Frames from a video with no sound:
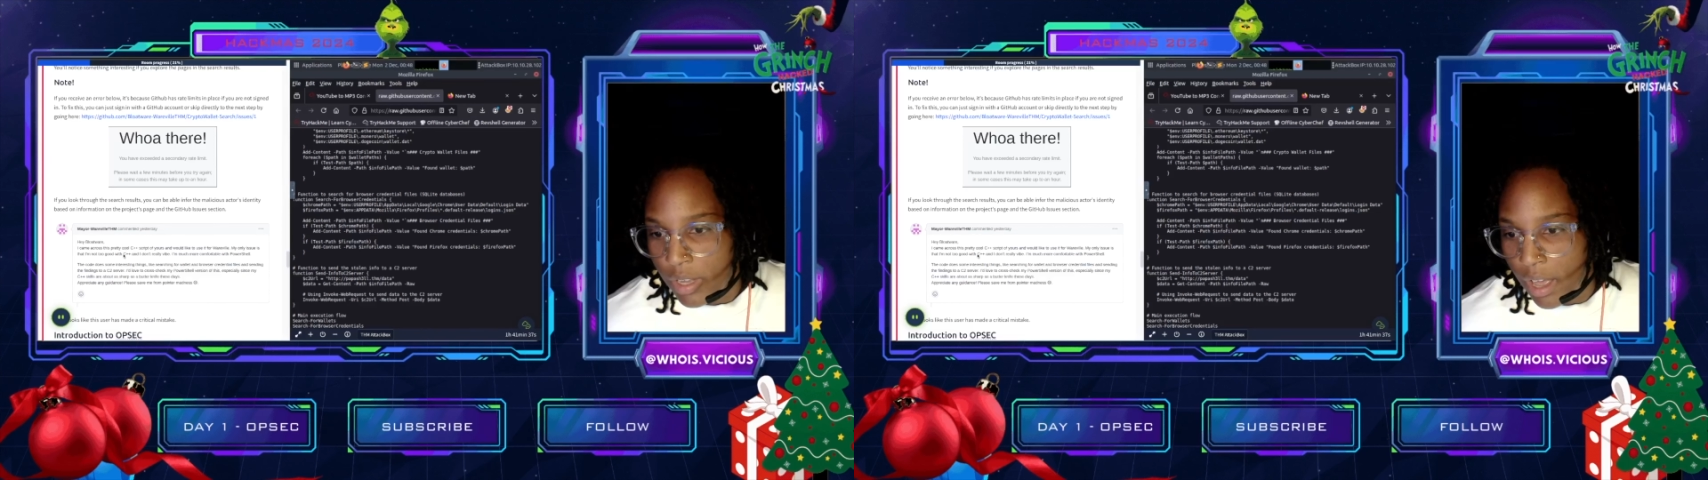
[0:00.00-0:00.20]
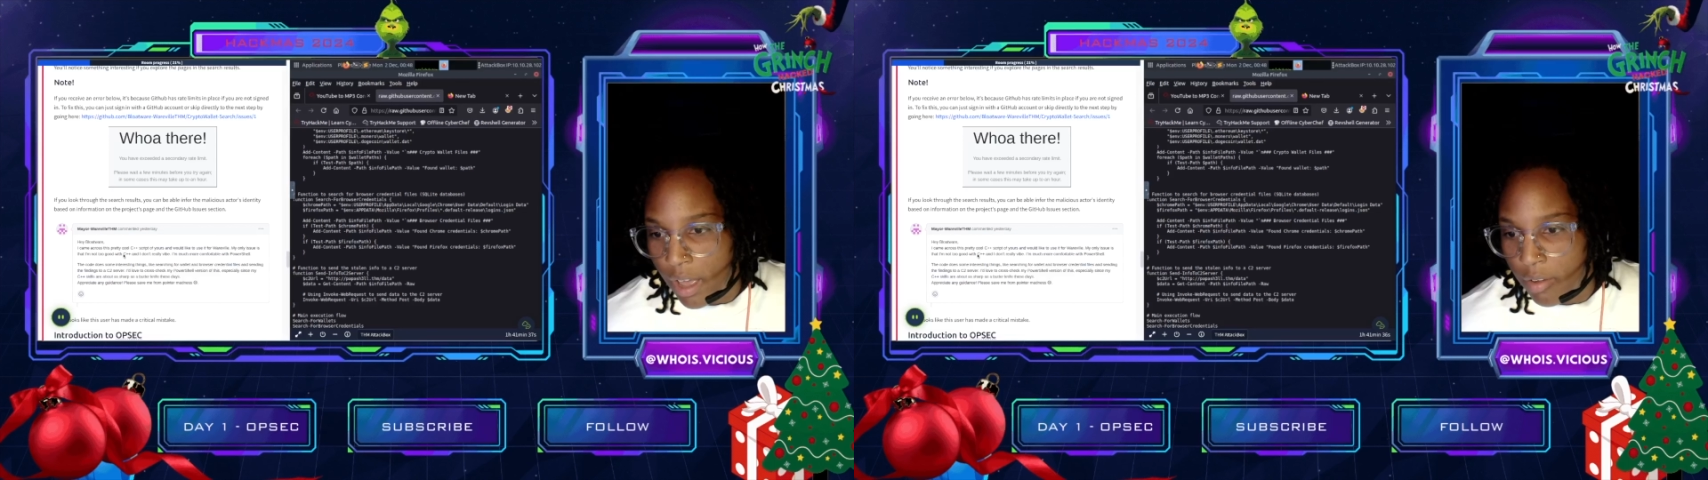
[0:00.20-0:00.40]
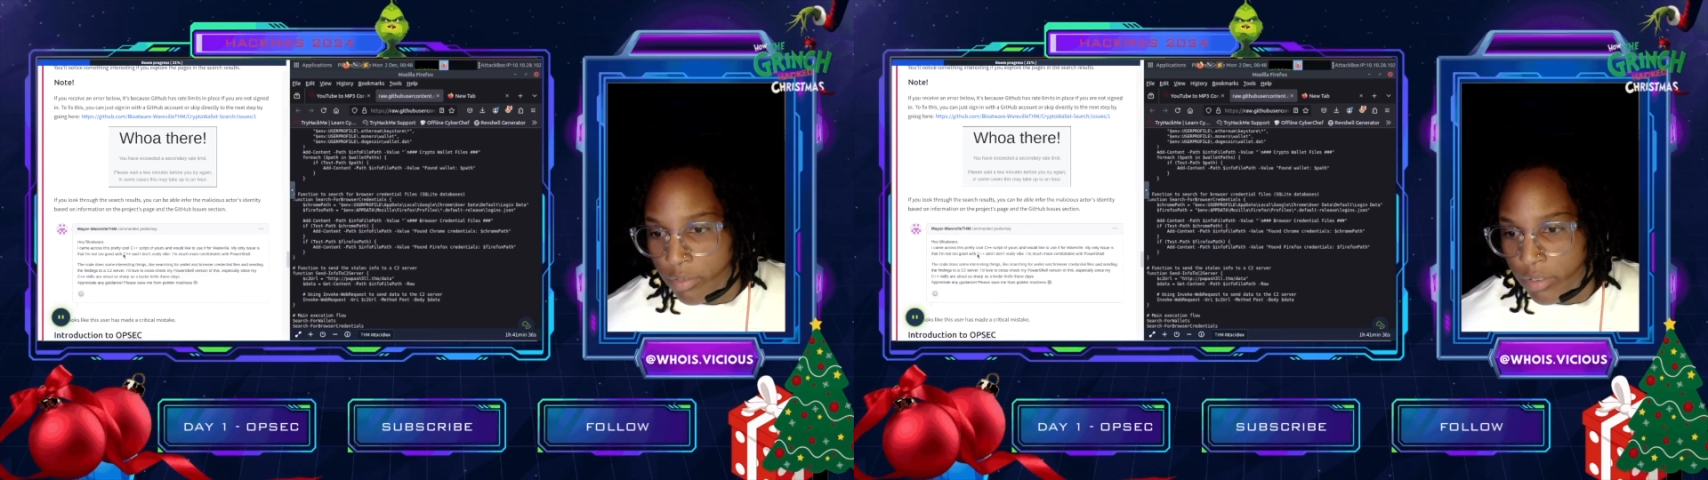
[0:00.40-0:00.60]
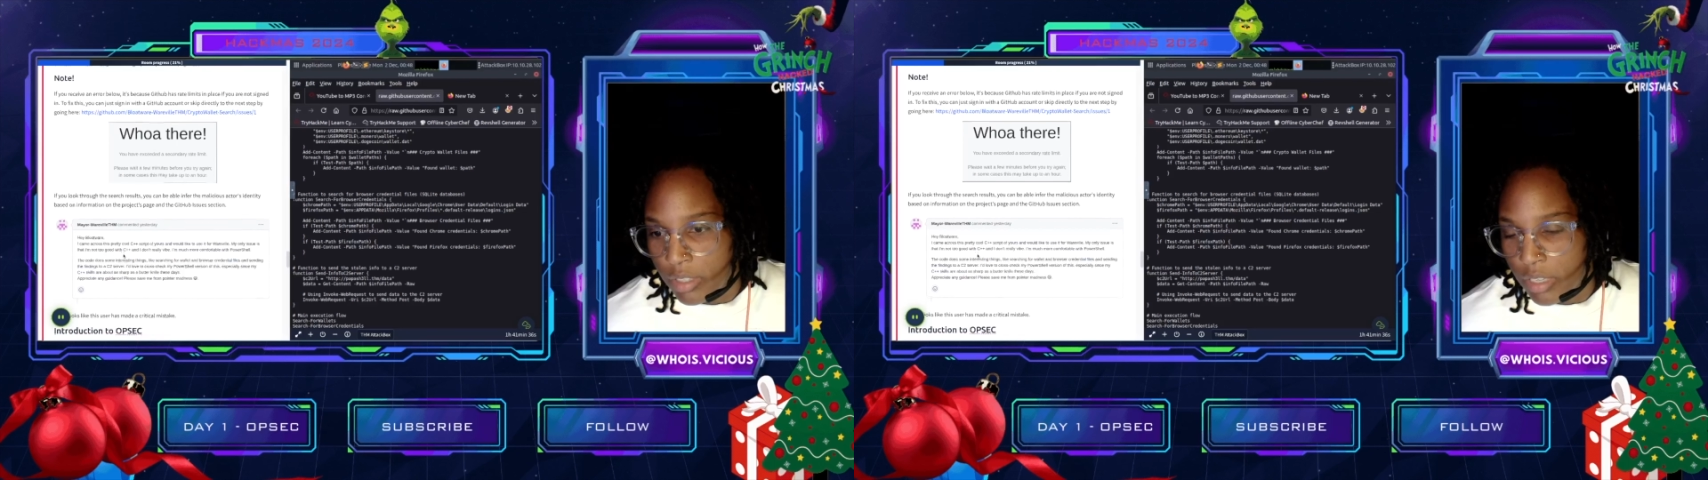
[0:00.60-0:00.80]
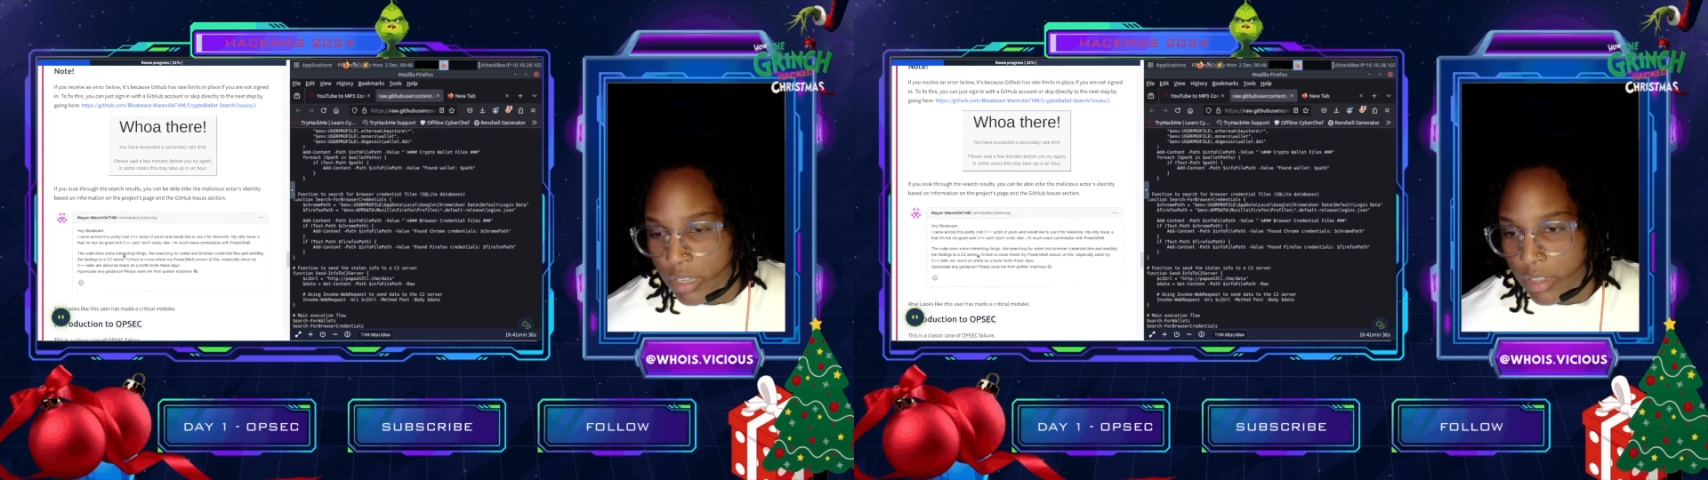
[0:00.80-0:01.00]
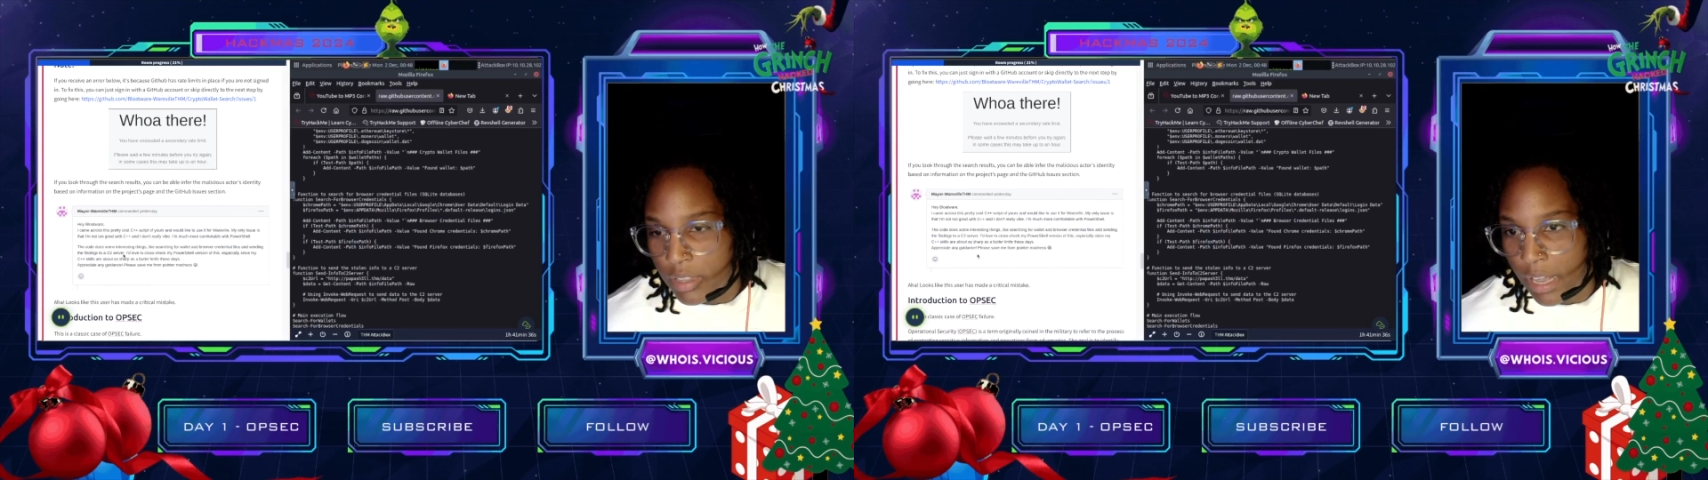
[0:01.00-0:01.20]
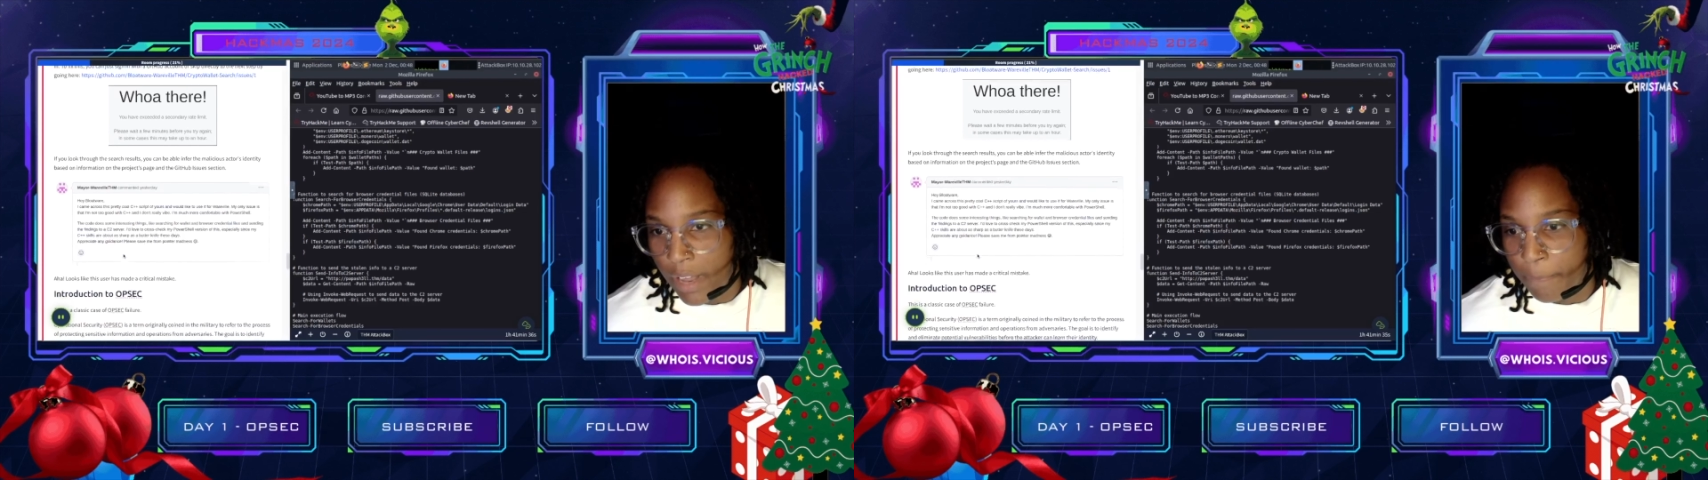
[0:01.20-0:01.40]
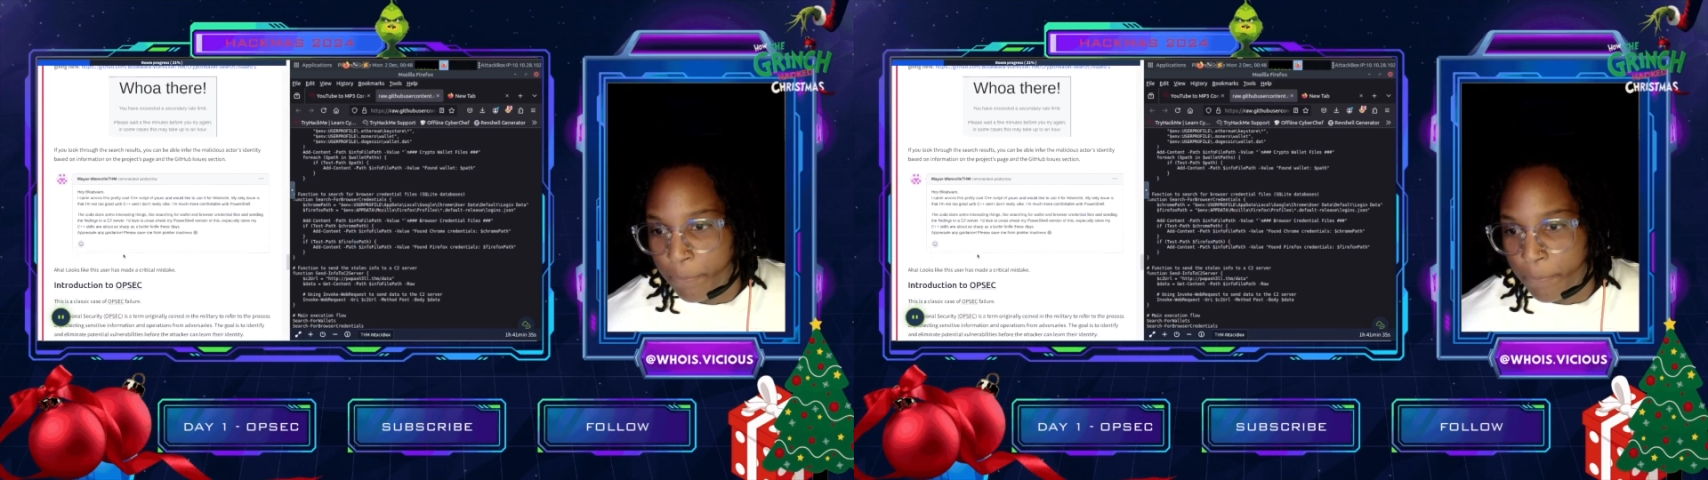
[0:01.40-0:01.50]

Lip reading: have did that.